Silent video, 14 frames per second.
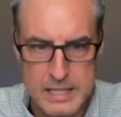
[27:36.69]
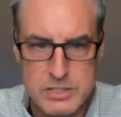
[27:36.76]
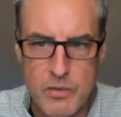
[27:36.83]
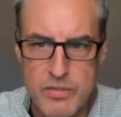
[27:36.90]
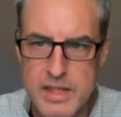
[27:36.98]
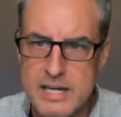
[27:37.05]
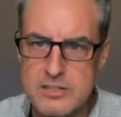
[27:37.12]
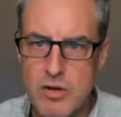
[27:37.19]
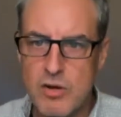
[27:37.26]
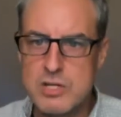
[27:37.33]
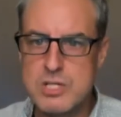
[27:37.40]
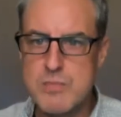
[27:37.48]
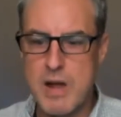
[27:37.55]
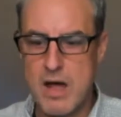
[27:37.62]
So then it
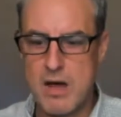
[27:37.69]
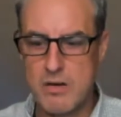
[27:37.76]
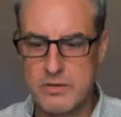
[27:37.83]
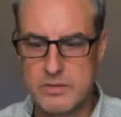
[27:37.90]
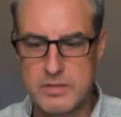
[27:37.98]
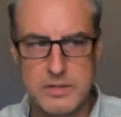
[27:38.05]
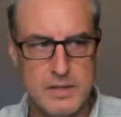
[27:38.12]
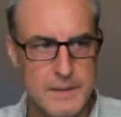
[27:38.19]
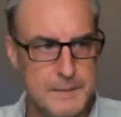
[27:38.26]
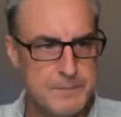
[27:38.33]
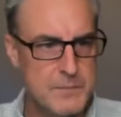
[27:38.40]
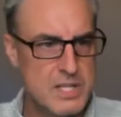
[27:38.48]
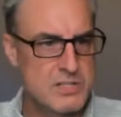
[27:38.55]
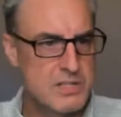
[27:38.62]
talks about
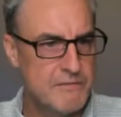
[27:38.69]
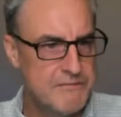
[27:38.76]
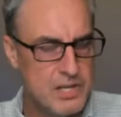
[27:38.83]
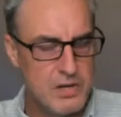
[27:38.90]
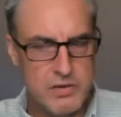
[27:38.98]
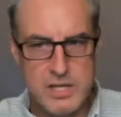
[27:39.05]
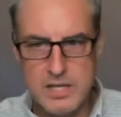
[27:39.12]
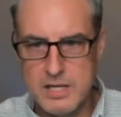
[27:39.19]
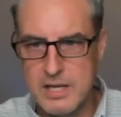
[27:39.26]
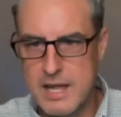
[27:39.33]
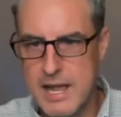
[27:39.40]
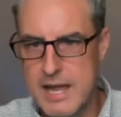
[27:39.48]
the civilian